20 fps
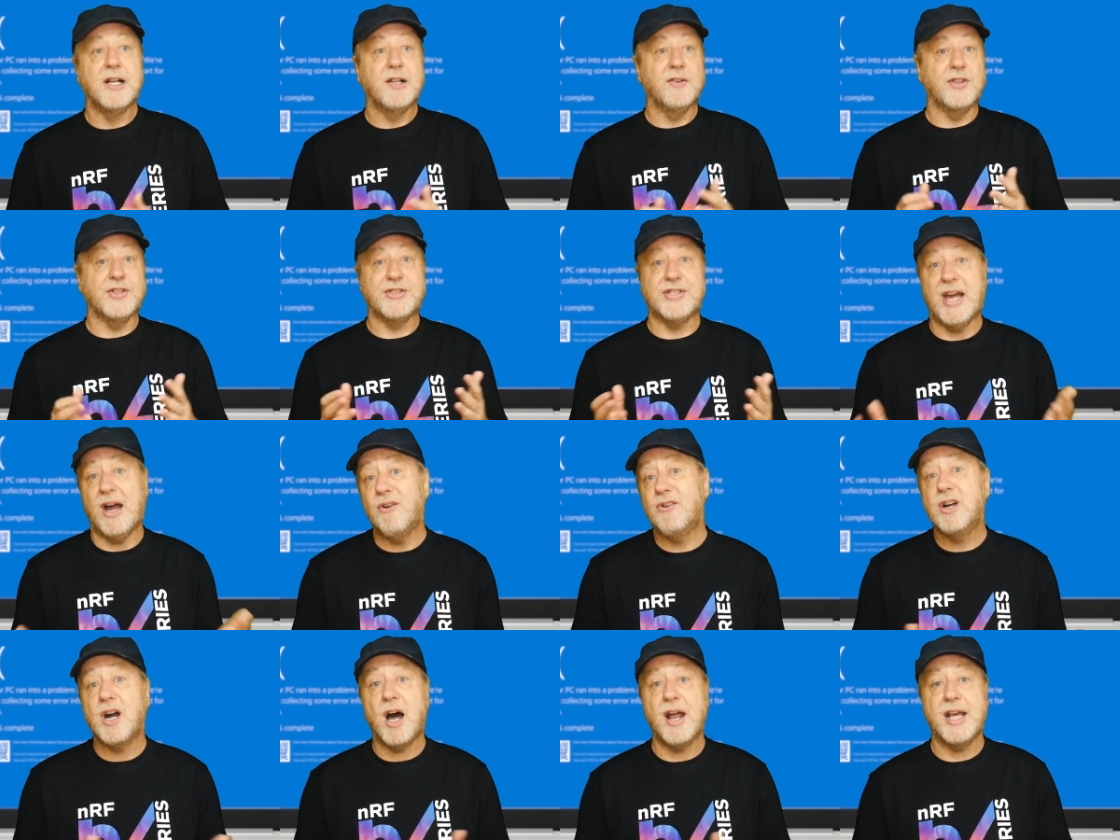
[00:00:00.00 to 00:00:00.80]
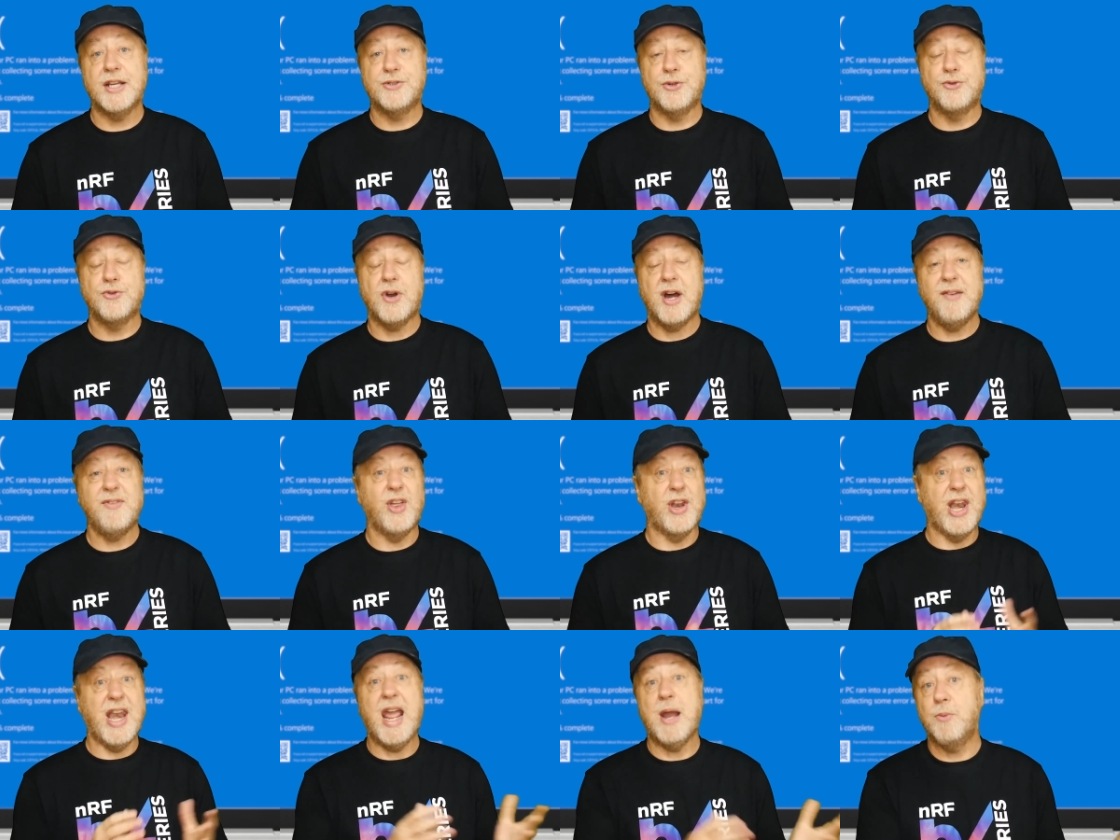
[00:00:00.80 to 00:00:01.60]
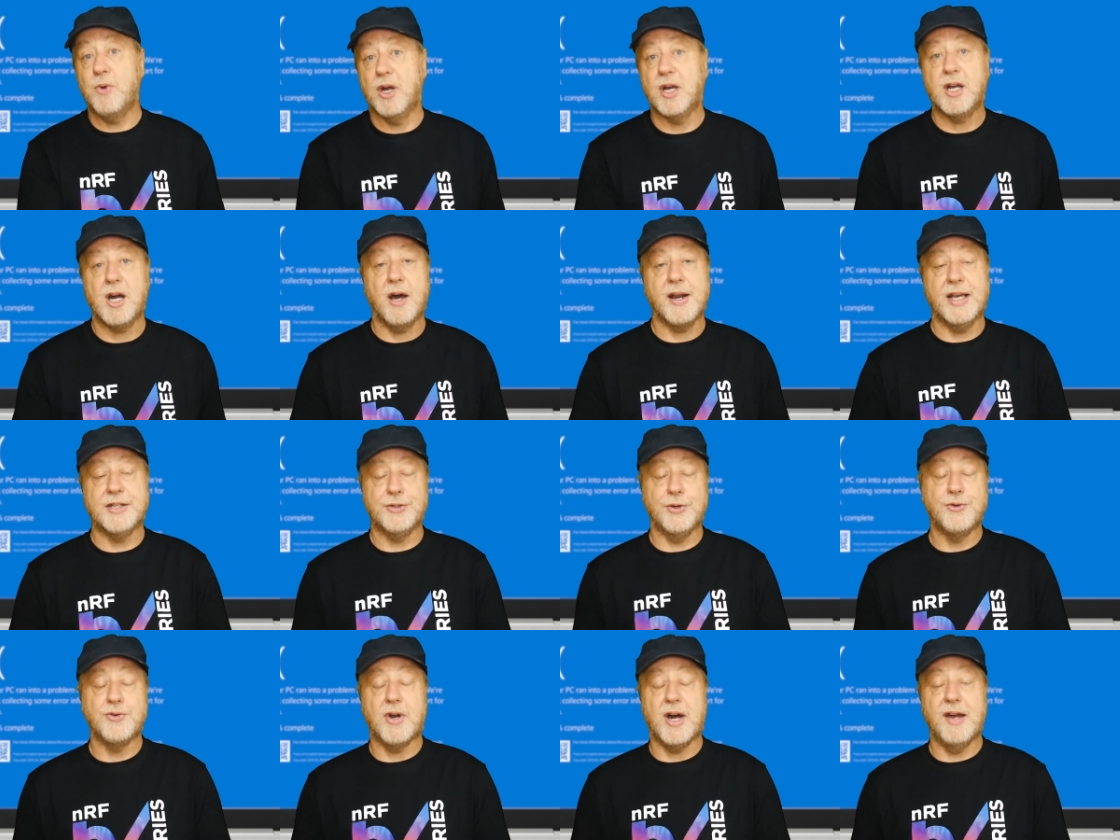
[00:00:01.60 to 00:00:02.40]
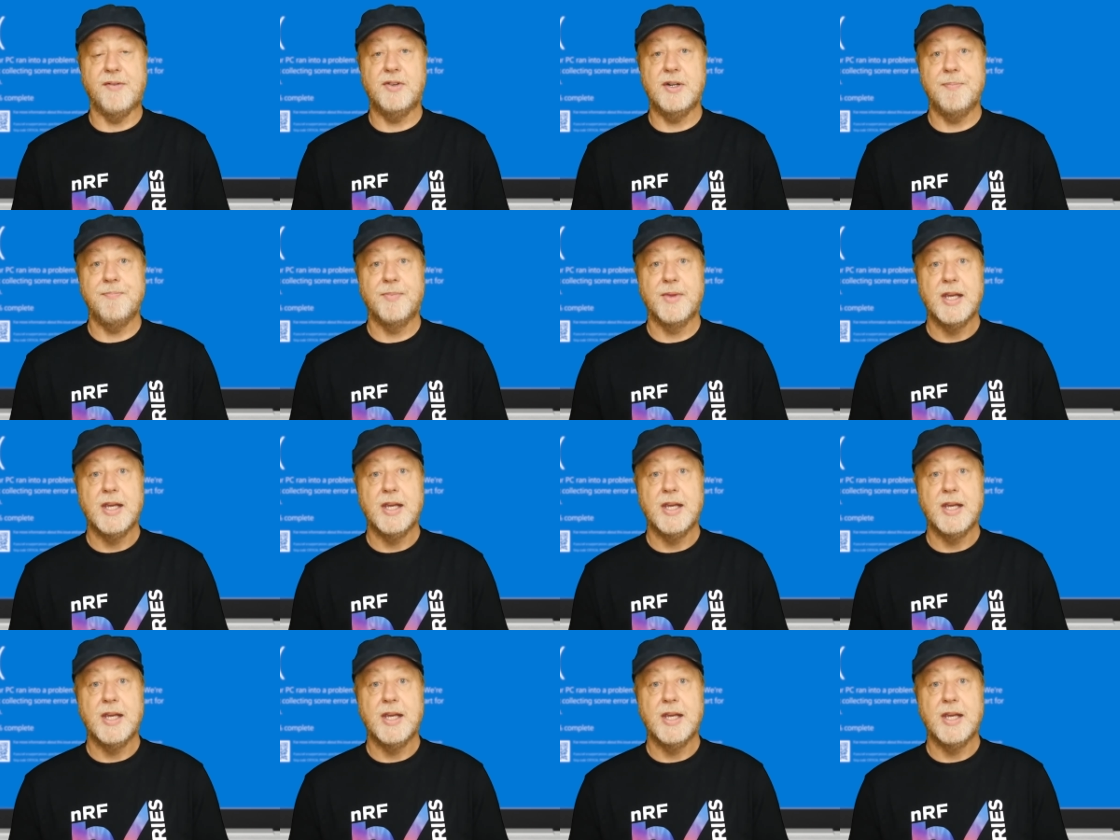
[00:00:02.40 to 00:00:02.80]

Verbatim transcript: the sound card has a driver, the network card has a driver.